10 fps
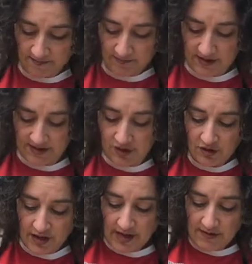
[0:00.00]

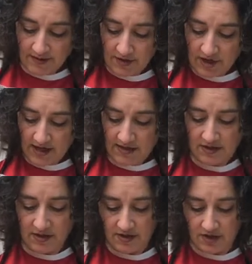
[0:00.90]
stirring, you're kind
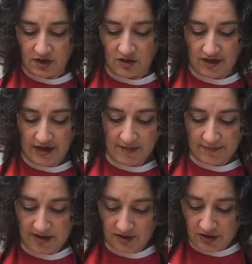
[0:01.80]
of turning up
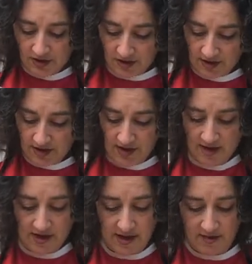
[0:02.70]
under
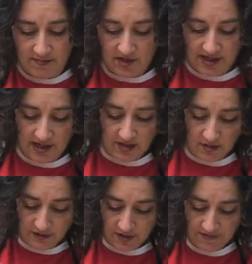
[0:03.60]
and bringing it
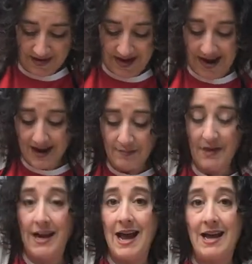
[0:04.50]
over. And I am
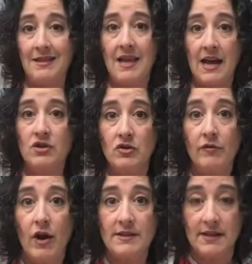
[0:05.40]
going to add the extra
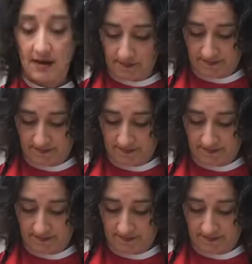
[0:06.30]
frosting.